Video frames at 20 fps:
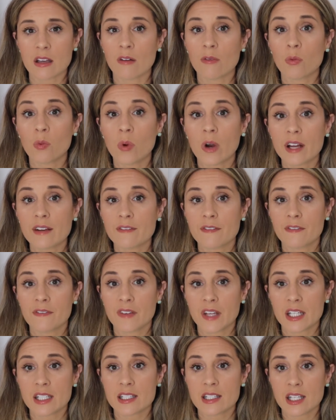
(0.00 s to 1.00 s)
of what
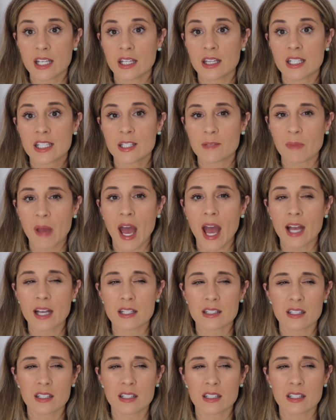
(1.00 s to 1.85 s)
fits in this bag because a